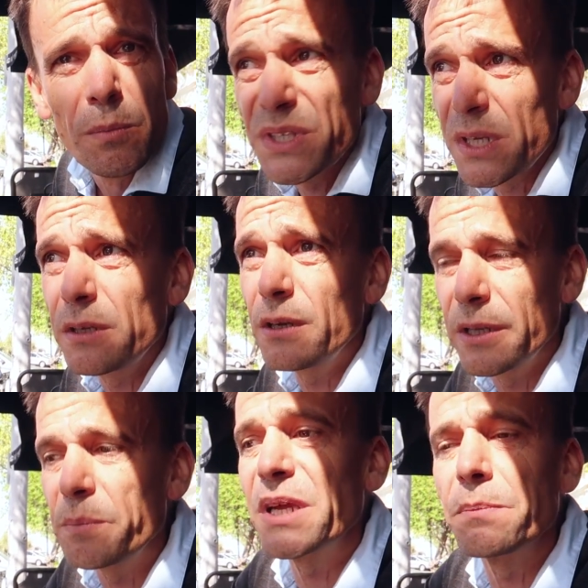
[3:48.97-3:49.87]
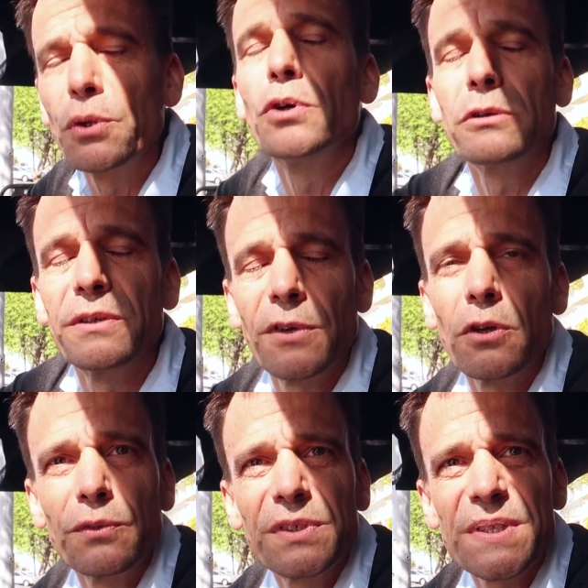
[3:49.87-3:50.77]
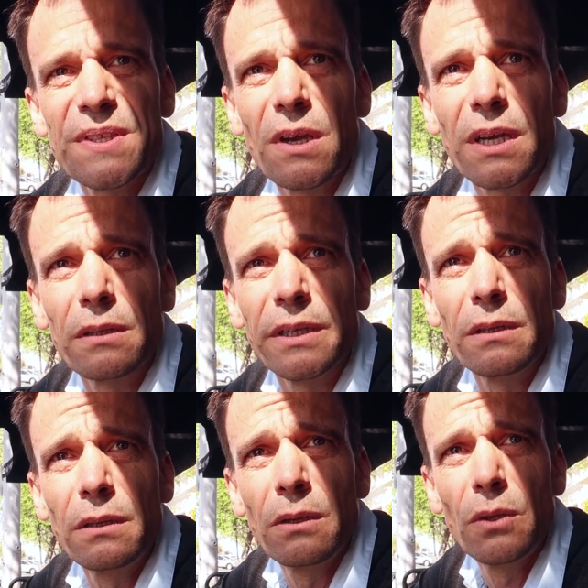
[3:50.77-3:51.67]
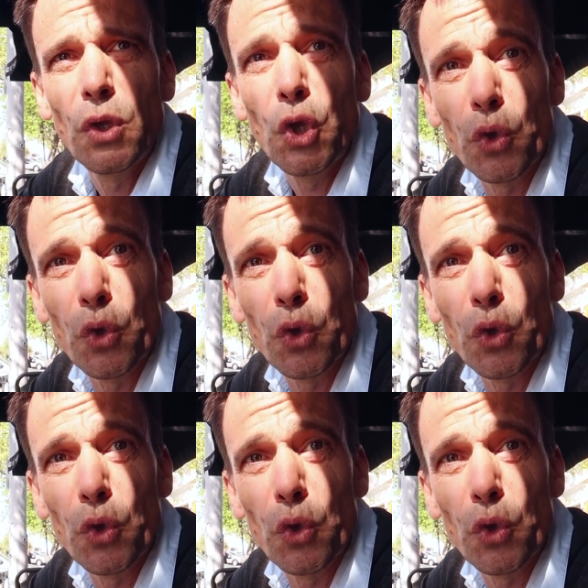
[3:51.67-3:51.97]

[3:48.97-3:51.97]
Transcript: particularly people who are involved in cycling yeah.